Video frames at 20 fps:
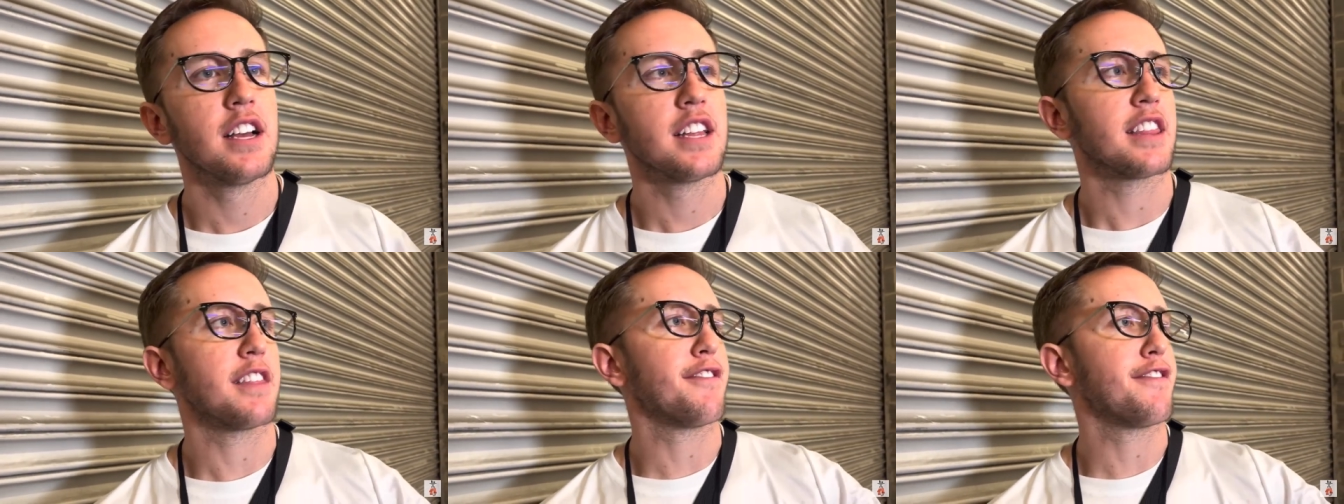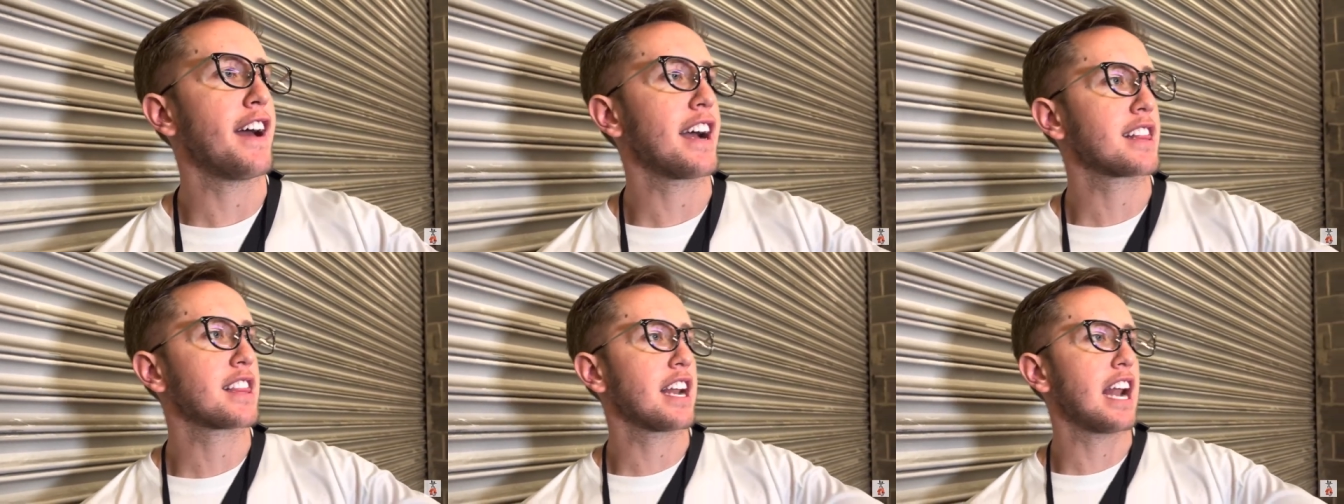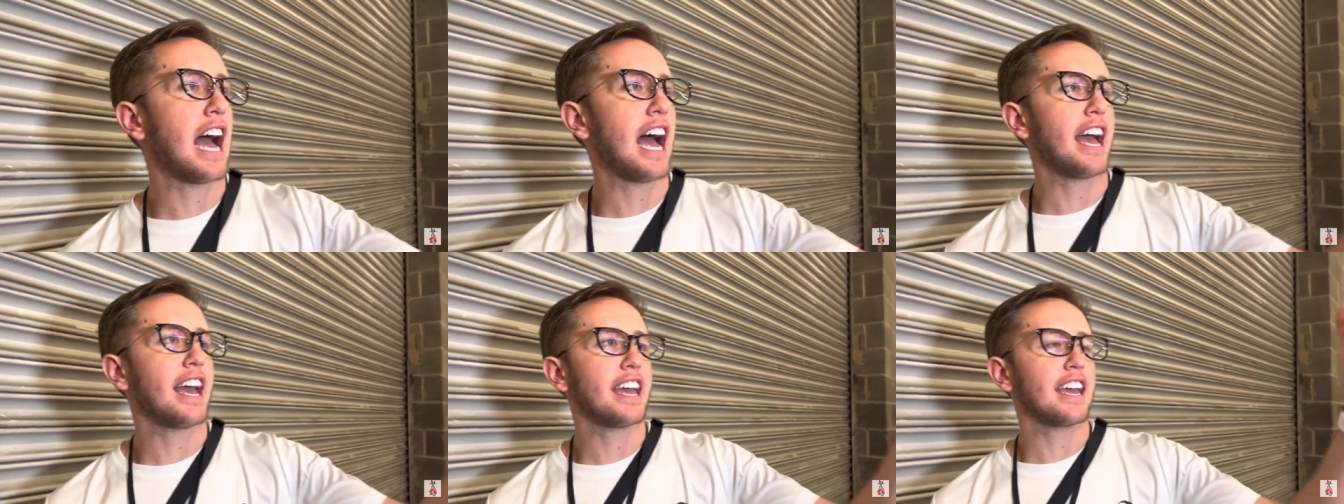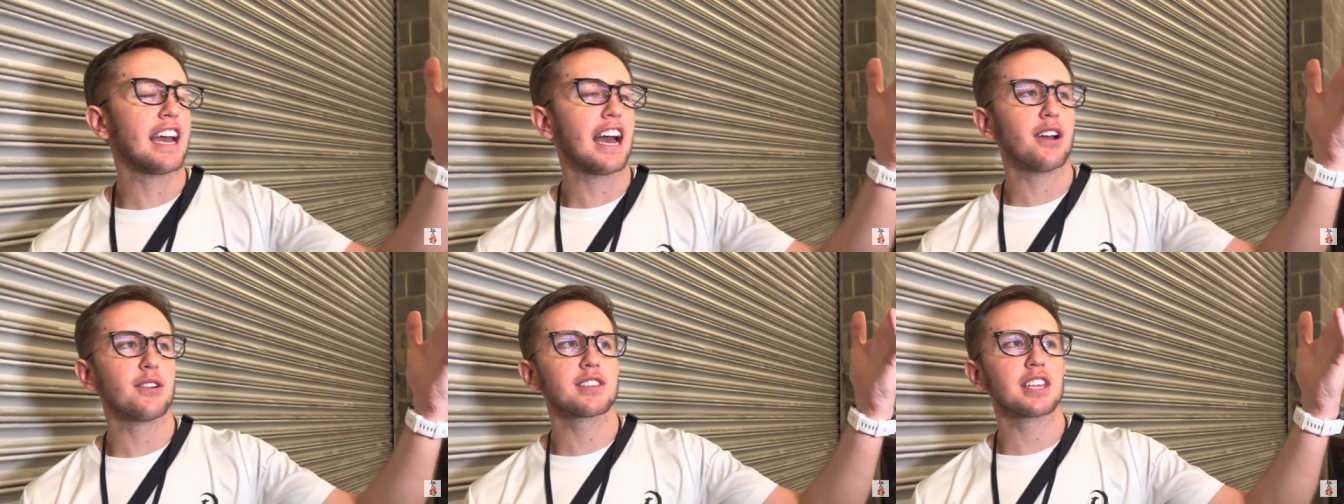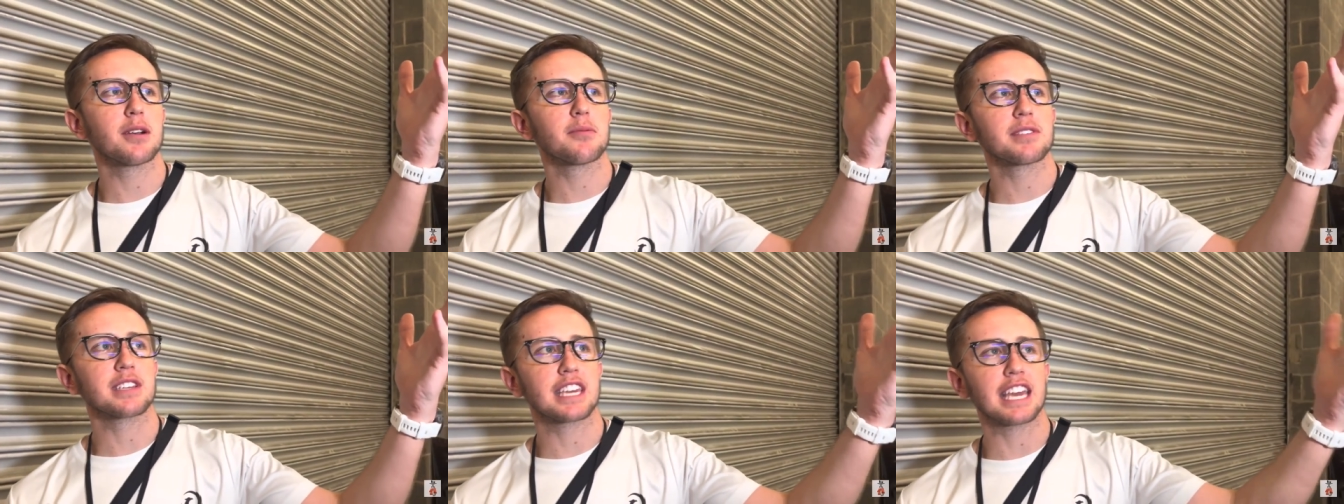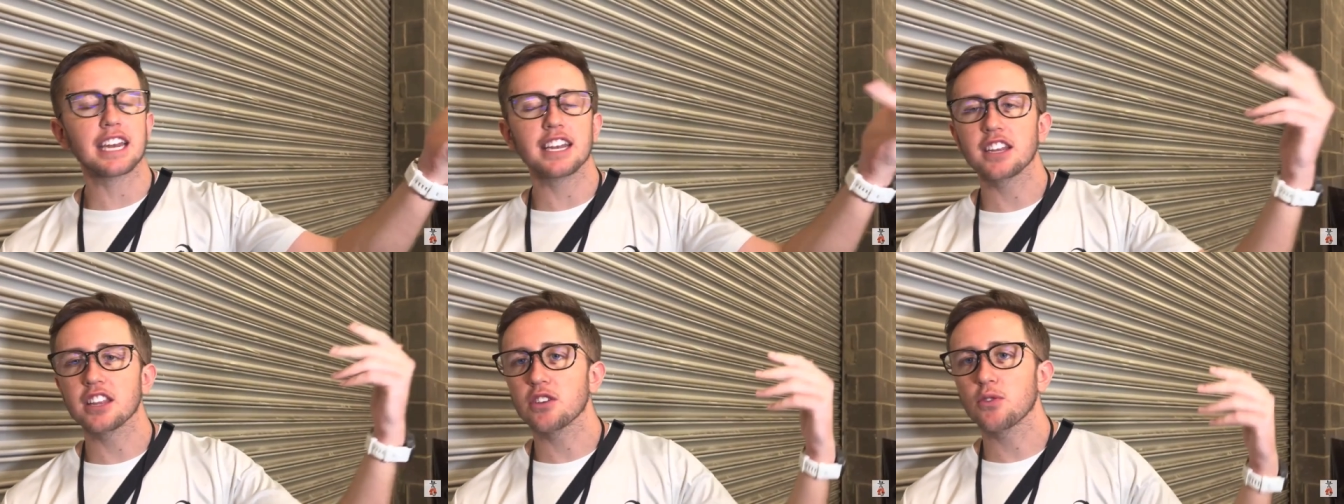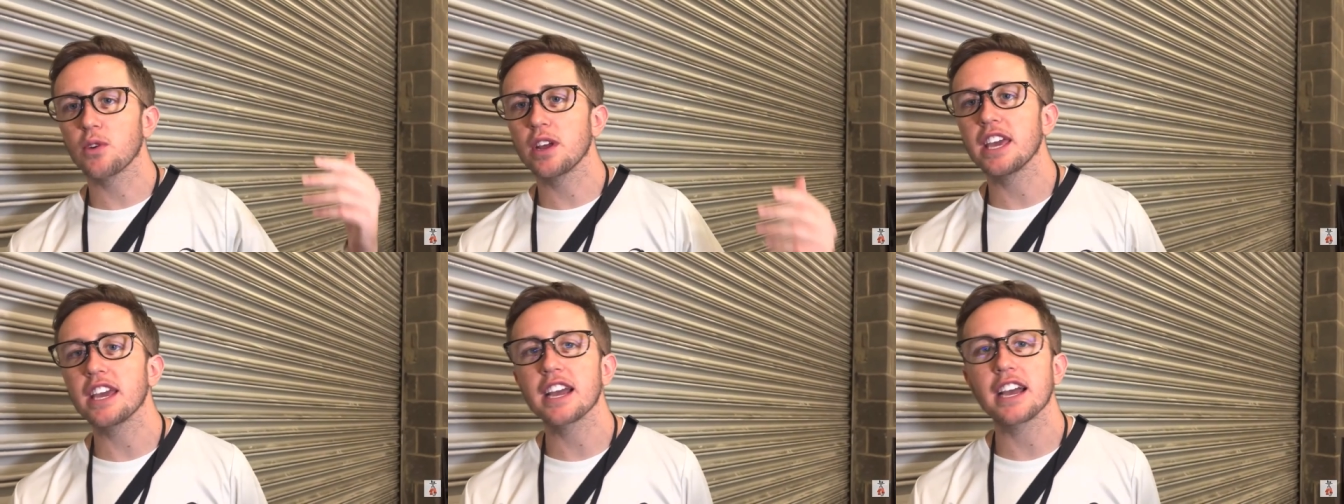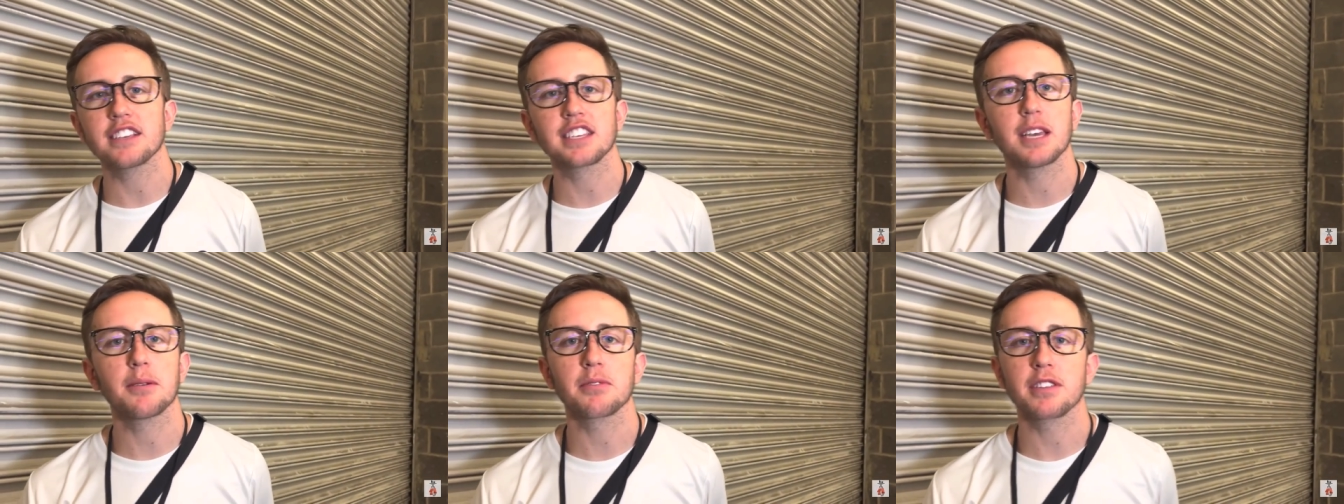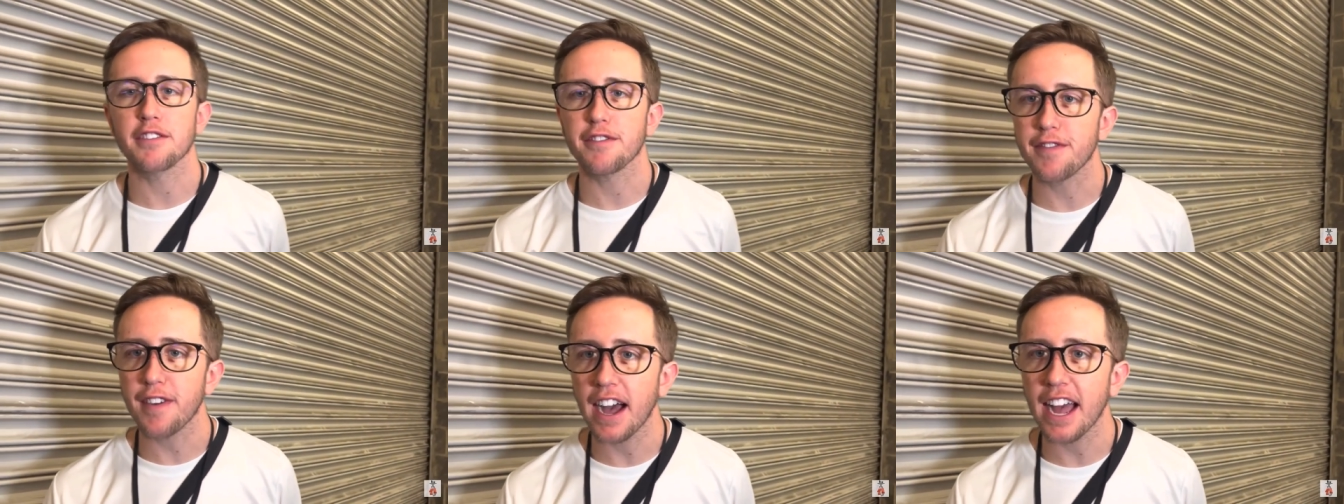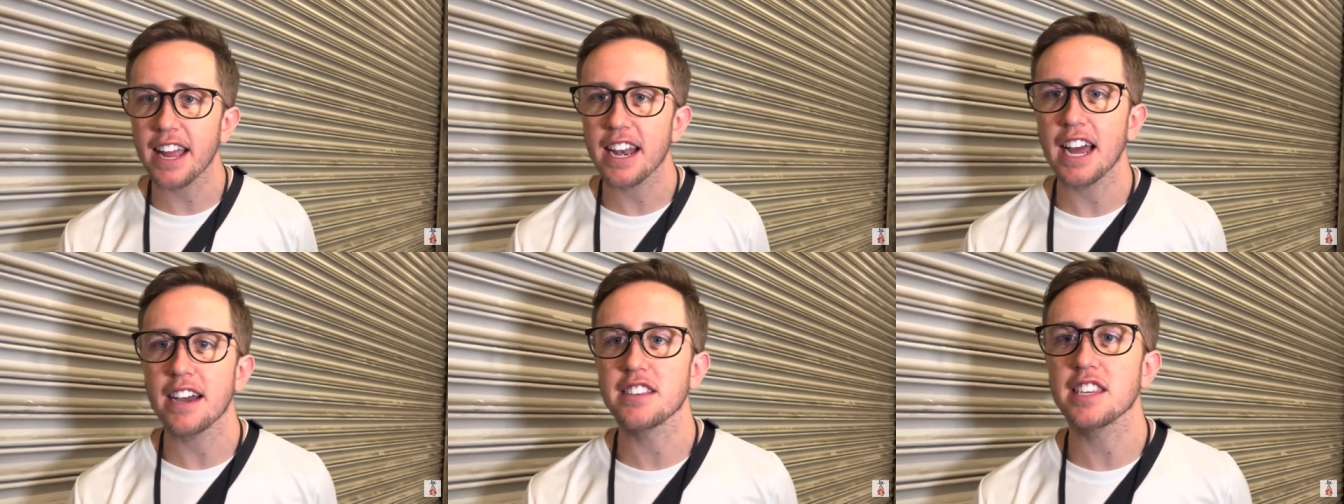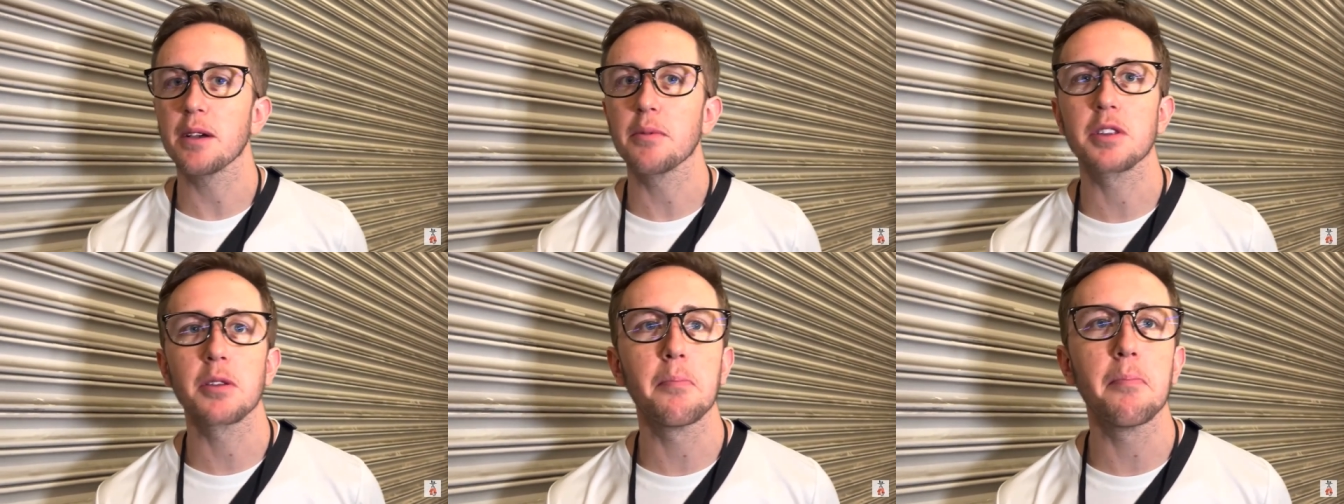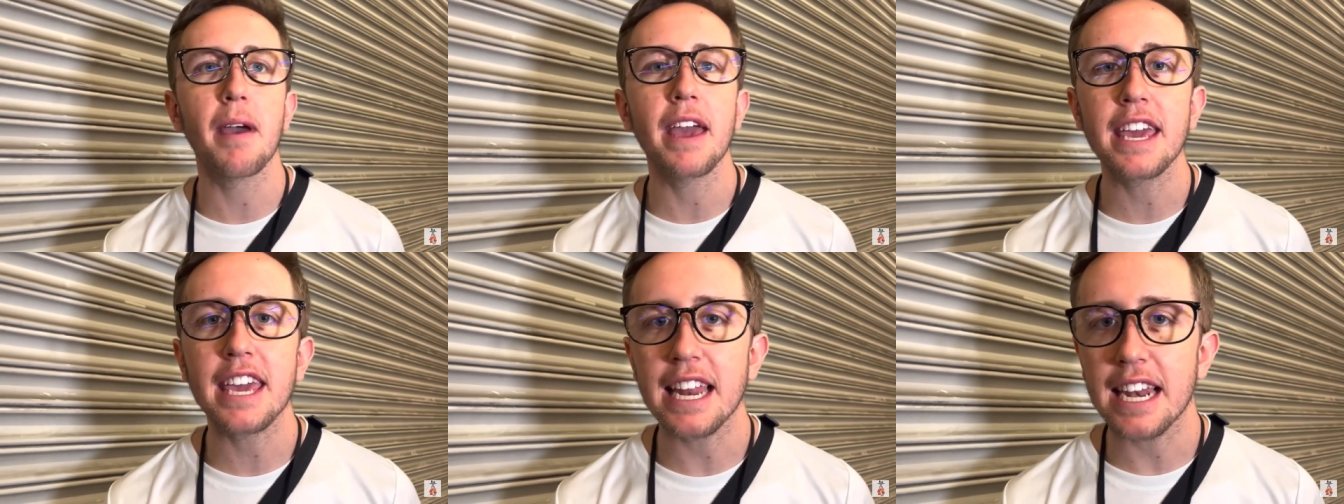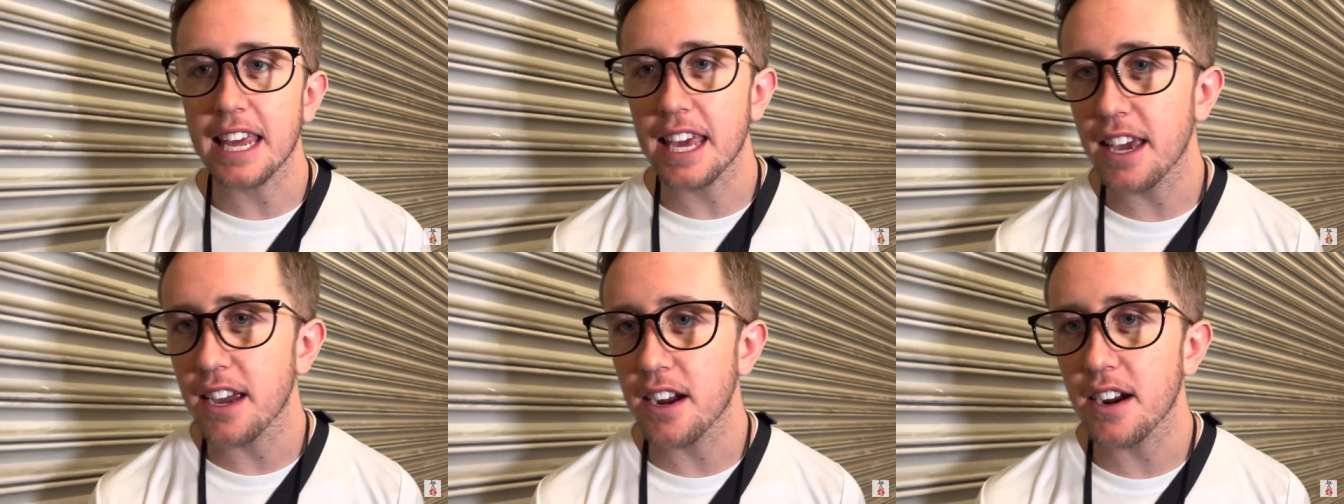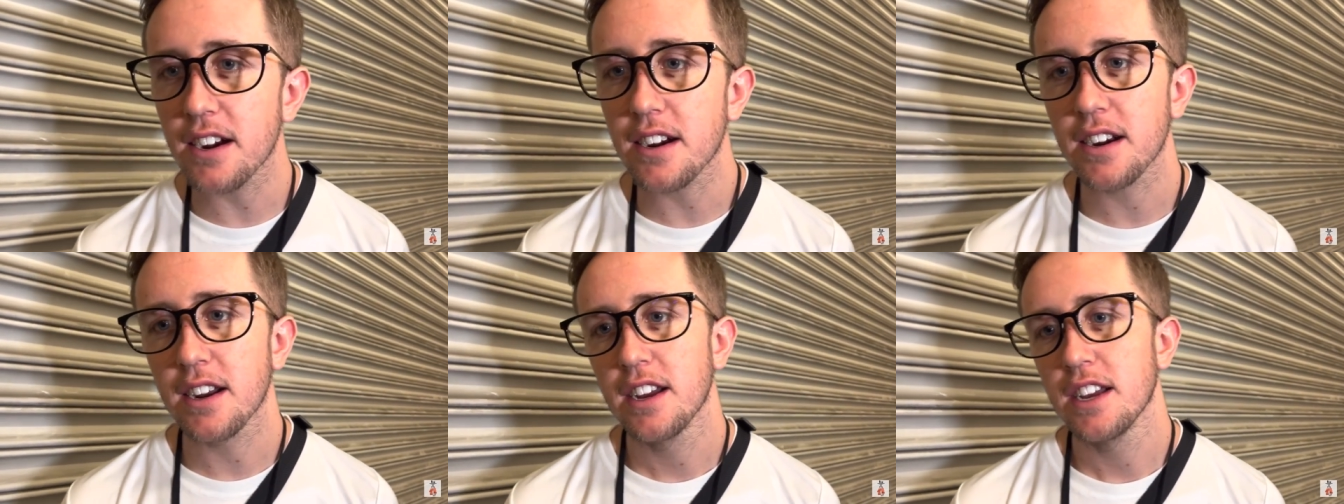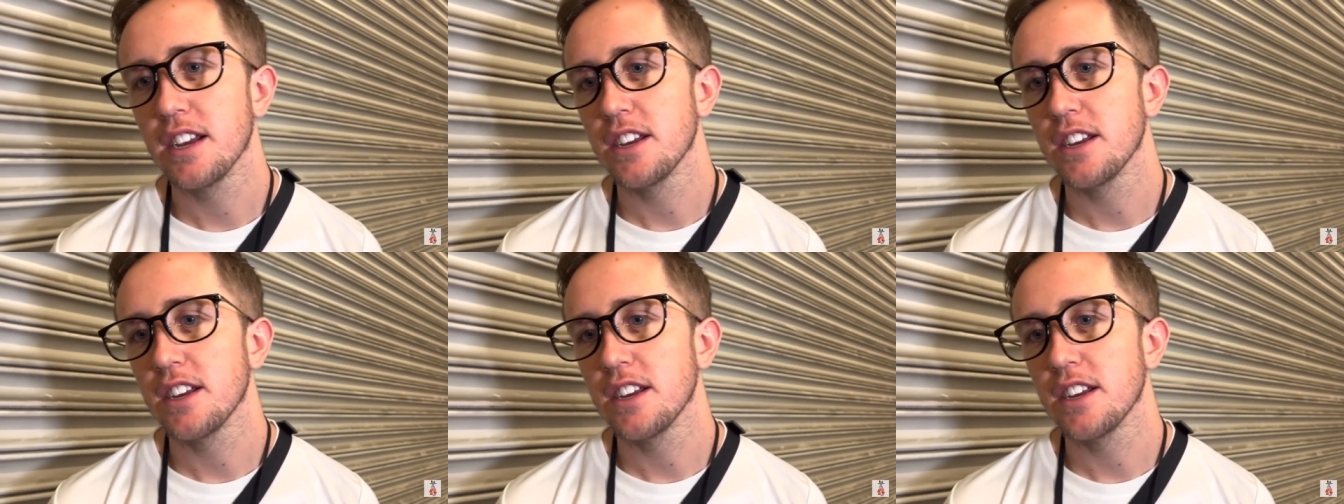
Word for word: The fact that I, I was able to get into the ring, I was able to fight, I was able to make it here.